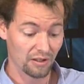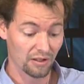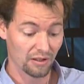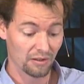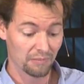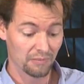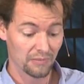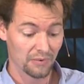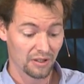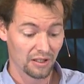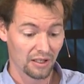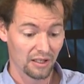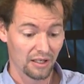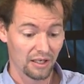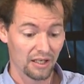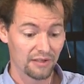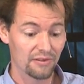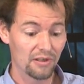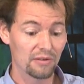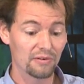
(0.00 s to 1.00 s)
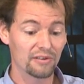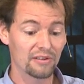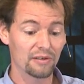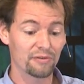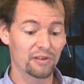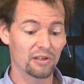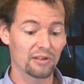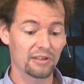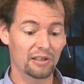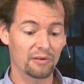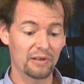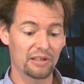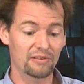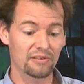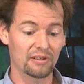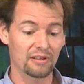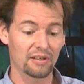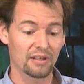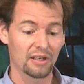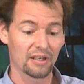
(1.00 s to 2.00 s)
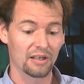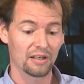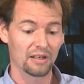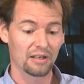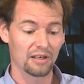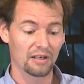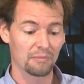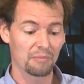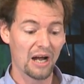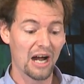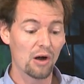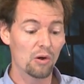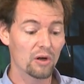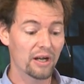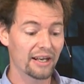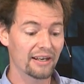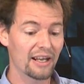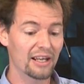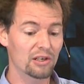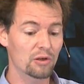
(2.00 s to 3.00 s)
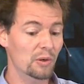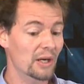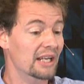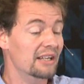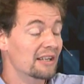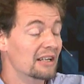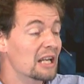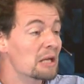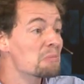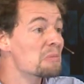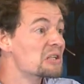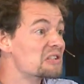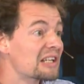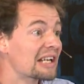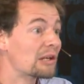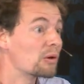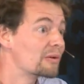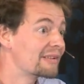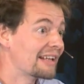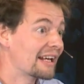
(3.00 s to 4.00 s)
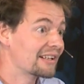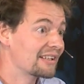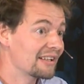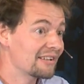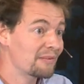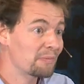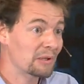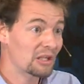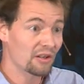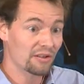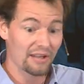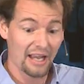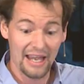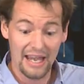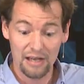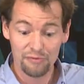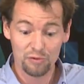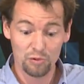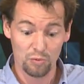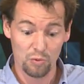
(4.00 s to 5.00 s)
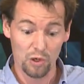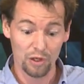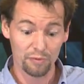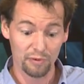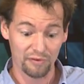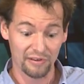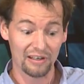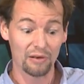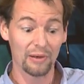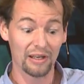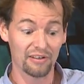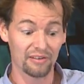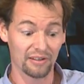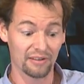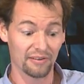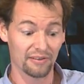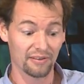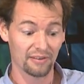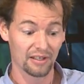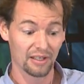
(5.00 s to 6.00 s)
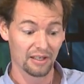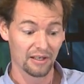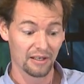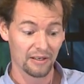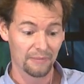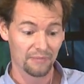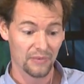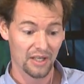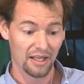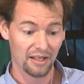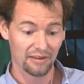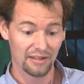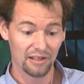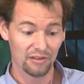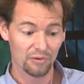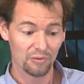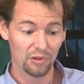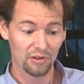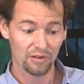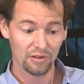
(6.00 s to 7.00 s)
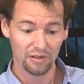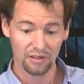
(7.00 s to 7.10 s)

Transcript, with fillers: um, it's always difficult to question, um, how can I create an image that looks like this because I have to work with equations. And there's one,